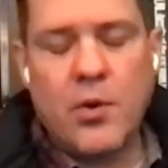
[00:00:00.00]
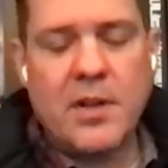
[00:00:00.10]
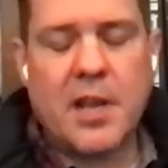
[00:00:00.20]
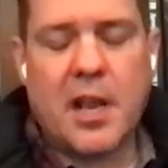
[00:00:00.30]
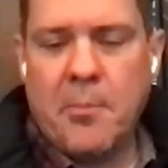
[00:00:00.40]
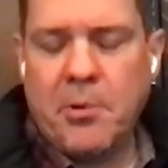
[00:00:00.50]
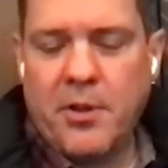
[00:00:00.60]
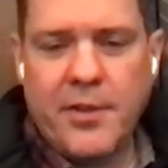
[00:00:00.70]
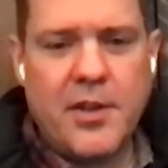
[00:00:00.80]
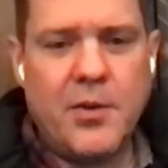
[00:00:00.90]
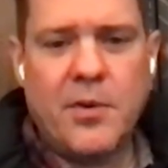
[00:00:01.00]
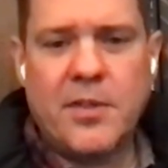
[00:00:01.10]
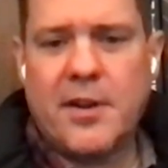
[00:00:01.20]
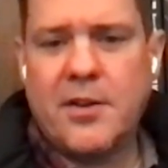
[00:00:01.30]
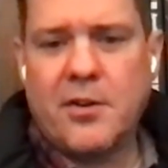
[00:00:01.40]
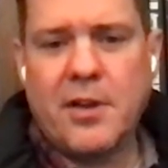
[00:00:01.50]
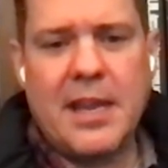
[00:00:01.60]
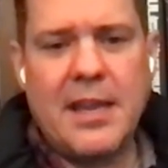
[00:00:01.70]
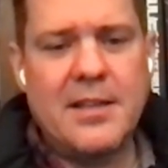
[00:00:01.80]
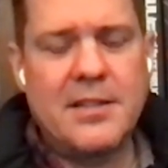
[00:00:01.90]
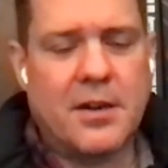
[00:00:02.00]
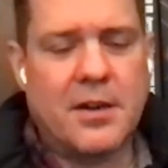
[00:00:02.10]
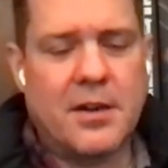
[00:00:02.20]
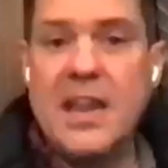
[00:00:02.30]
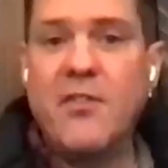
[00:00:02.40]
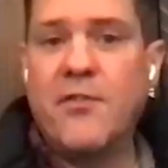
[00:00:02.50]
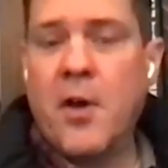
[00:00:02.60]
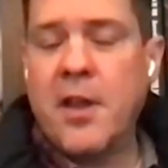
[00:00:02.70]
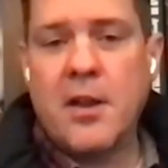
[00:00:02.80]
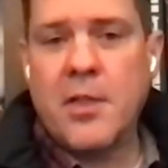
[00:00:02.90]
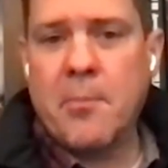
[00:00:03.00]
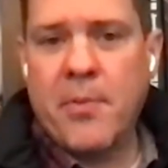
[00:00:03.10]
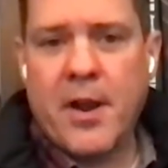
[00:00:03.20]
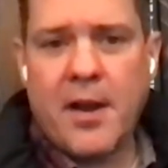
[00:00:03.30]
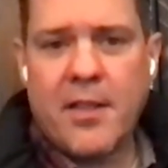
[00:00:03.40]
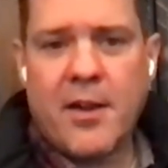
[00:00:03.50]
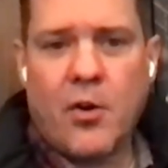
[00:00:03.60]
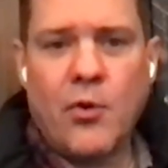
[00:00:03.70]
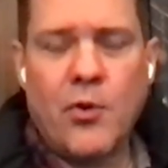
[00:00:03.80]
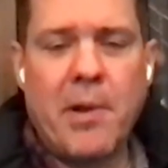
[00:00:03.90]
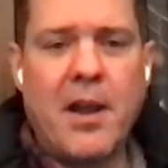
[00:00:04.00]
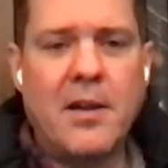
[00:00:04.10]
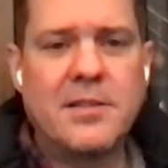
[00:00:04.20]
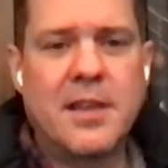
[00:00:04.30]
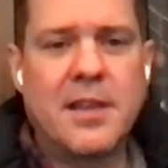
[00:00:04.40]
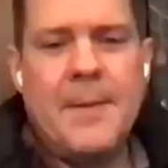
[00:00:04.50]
do it as a couple, they do it with their adult kids, or even their older parents.